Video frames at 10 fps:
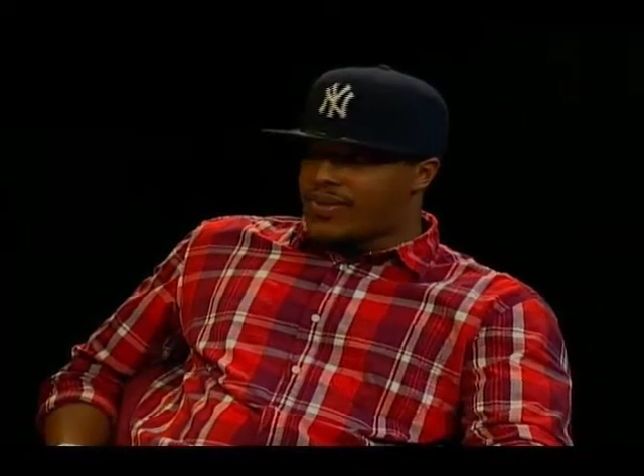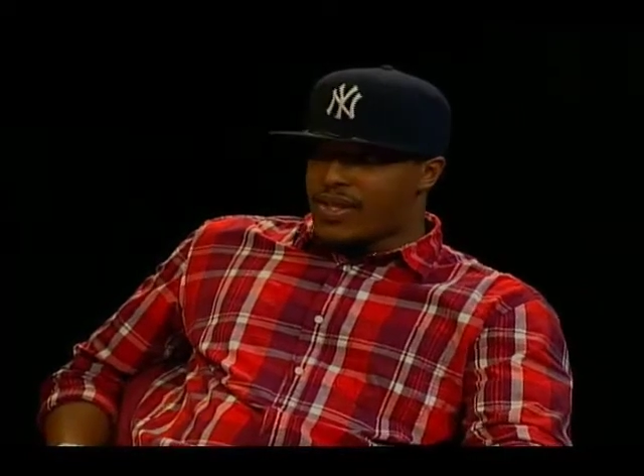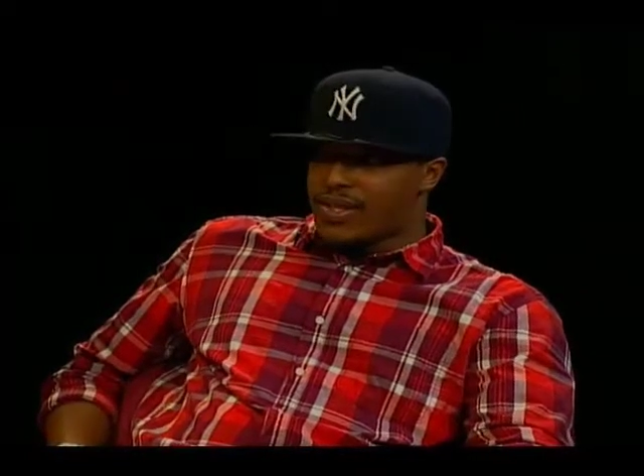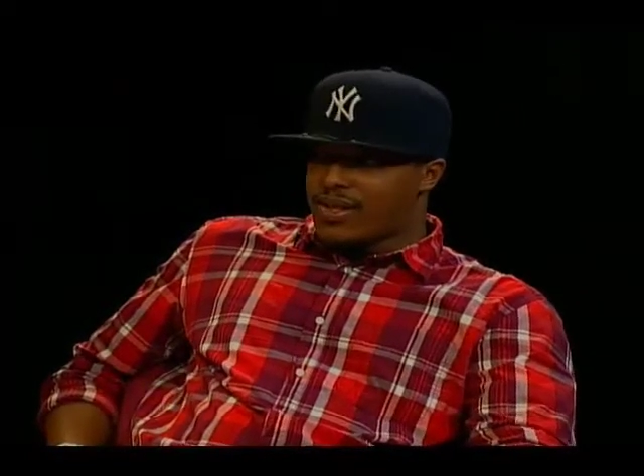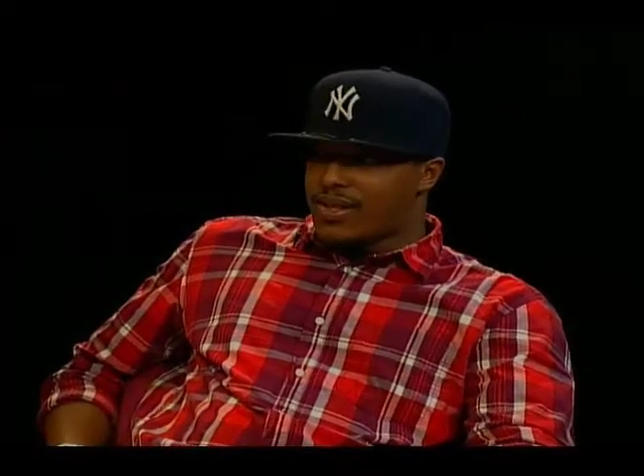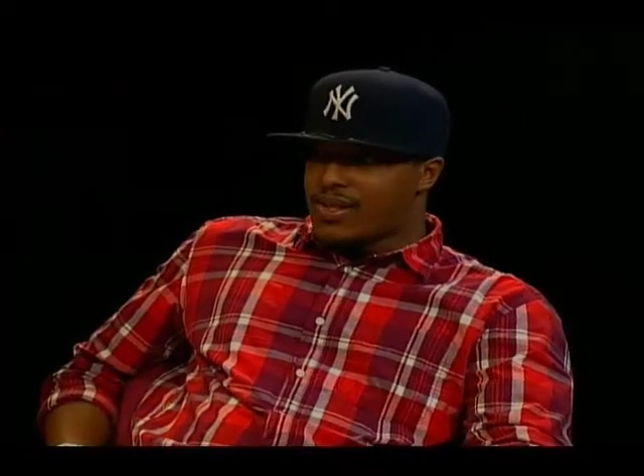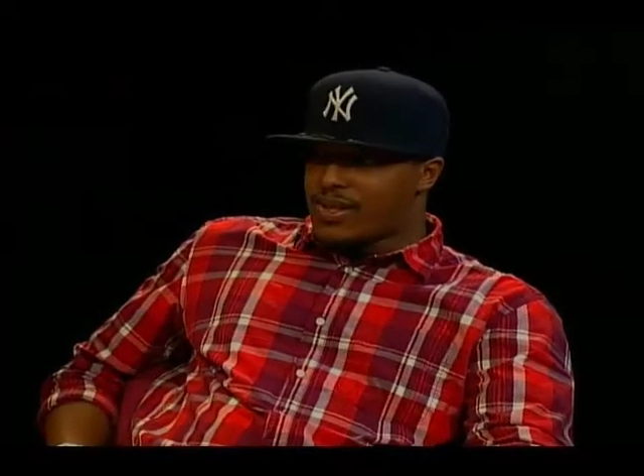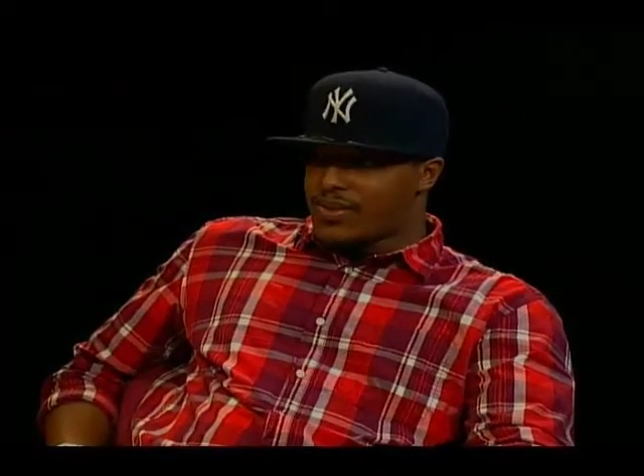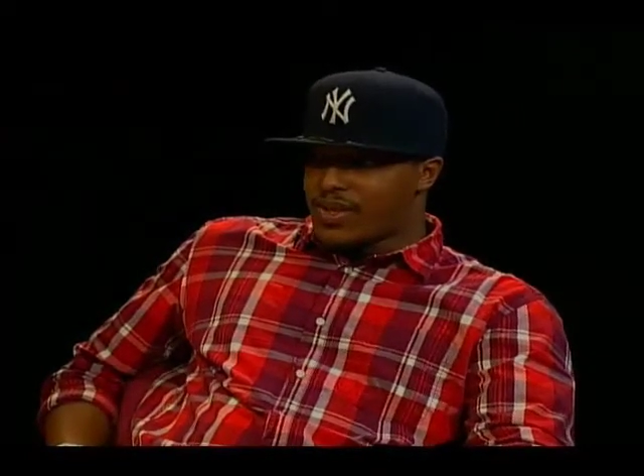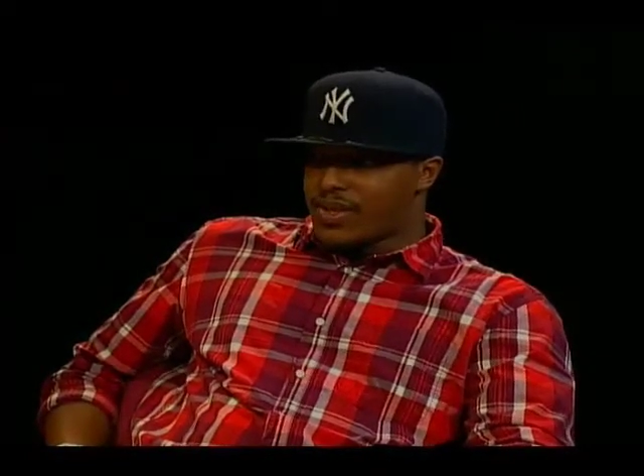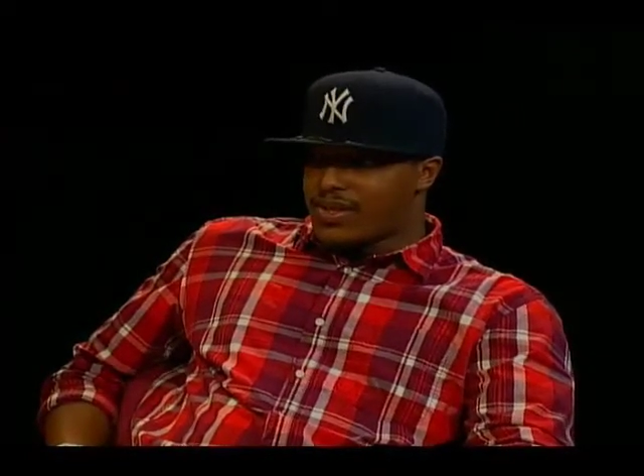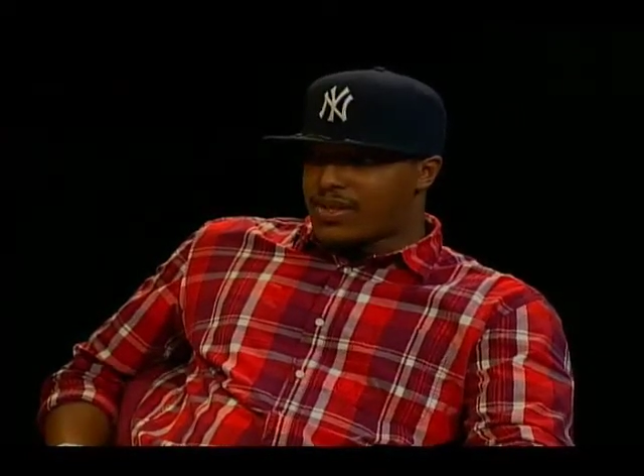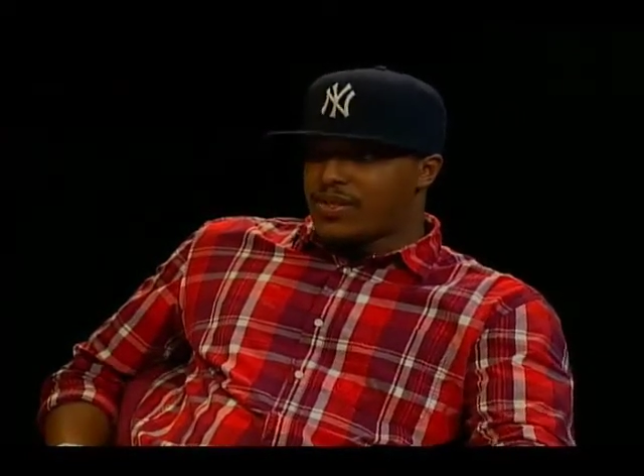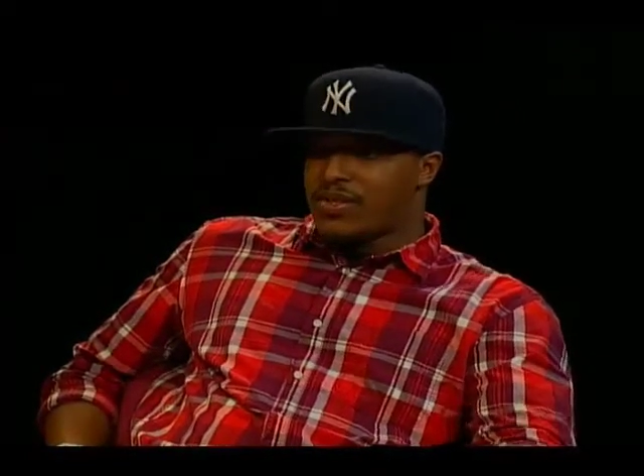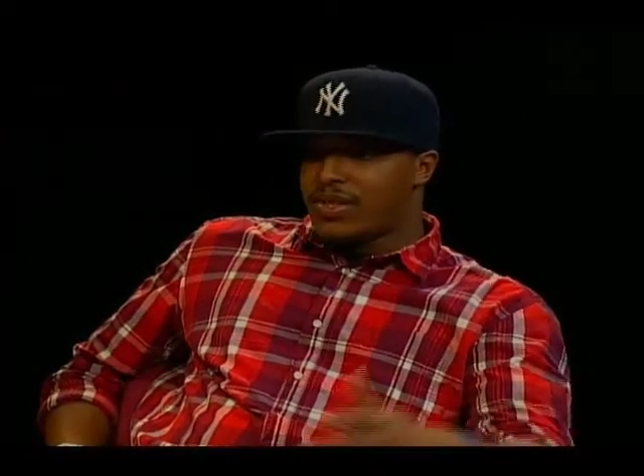to other DJs because
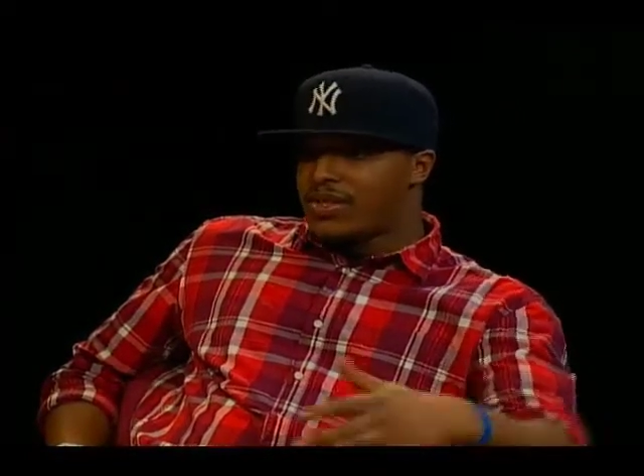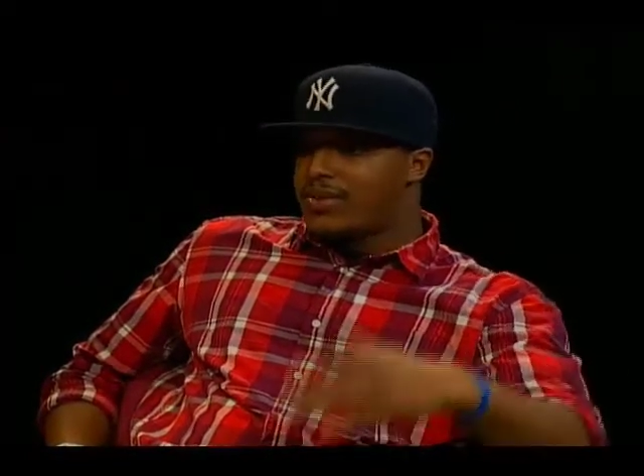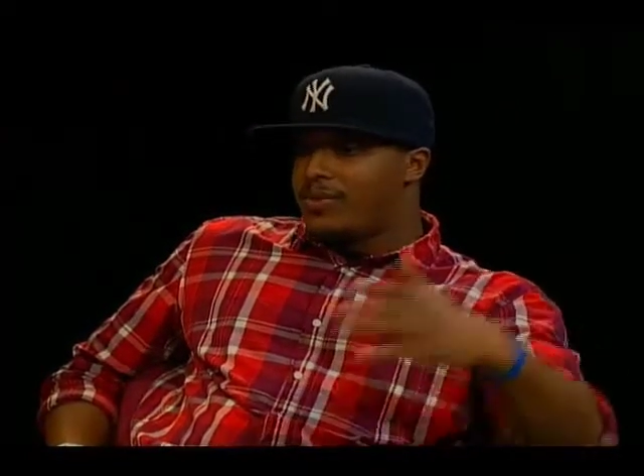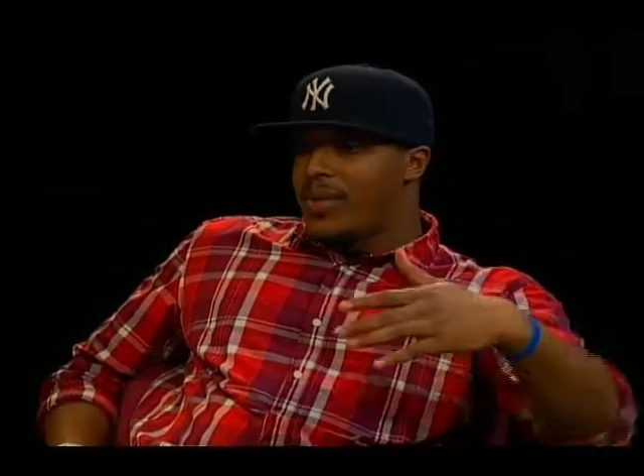then you just